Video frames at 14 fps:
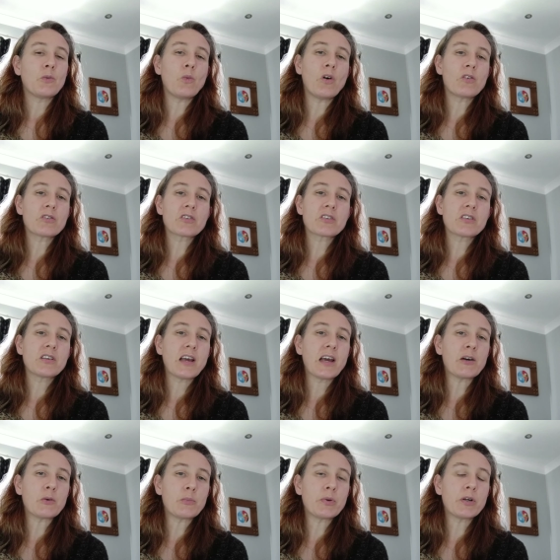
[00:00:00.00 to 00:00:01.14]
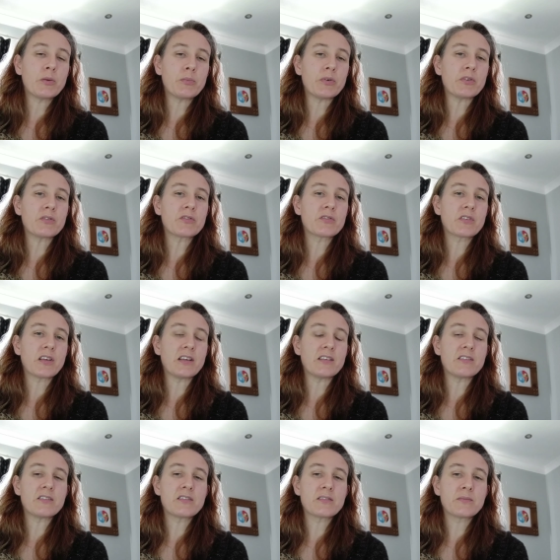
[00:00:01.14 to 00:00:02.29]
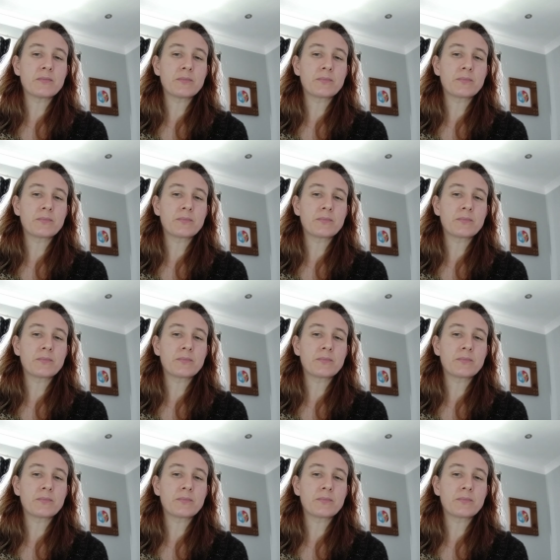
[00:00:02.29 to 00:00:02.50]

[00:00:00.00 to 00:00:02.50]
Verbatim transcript: what our purpose is.